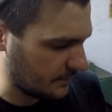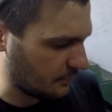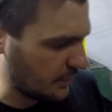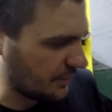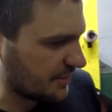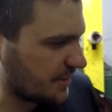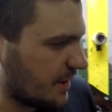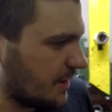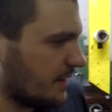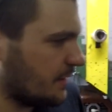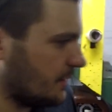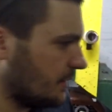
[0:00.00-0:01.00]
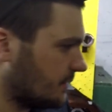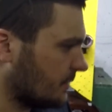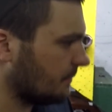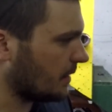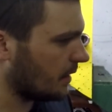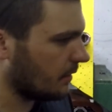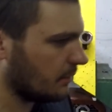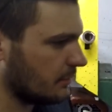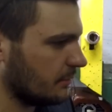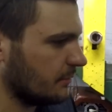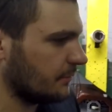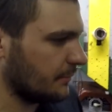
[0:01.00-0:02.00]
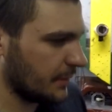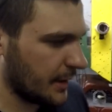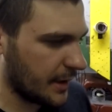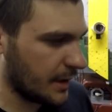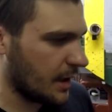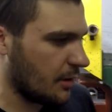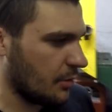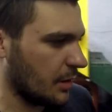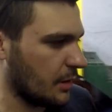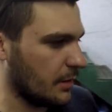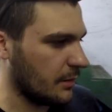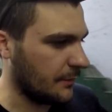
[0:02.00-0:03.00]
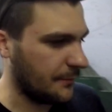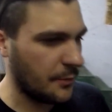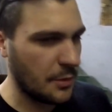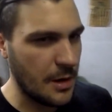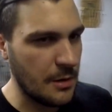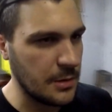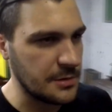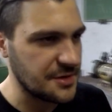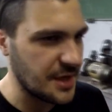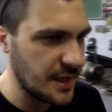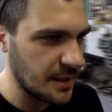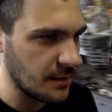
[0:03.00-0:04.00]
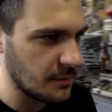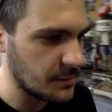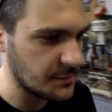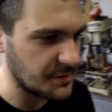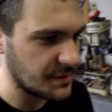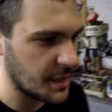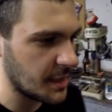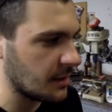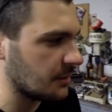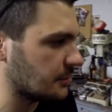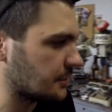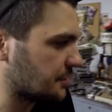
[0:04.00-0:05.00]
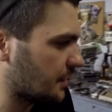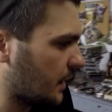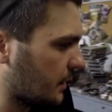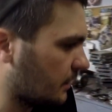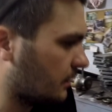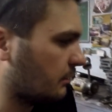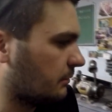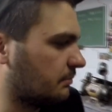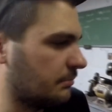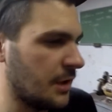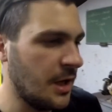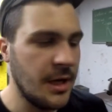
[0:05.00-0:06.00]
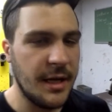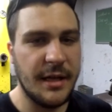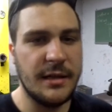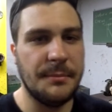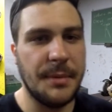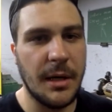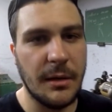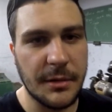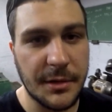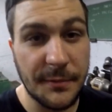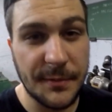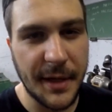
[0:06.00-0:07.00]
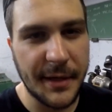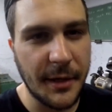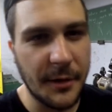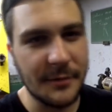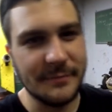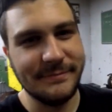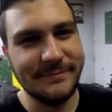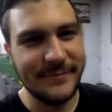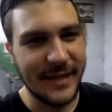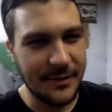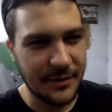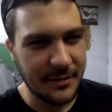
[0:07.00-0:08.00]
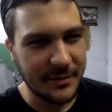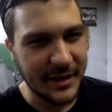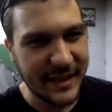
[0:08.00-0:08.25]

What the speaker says: we'll see you tomorrow in an hour, 4 hours, 8 hours, 10 hours. I don't know. Hit the bell. You'll find out. Have a good one,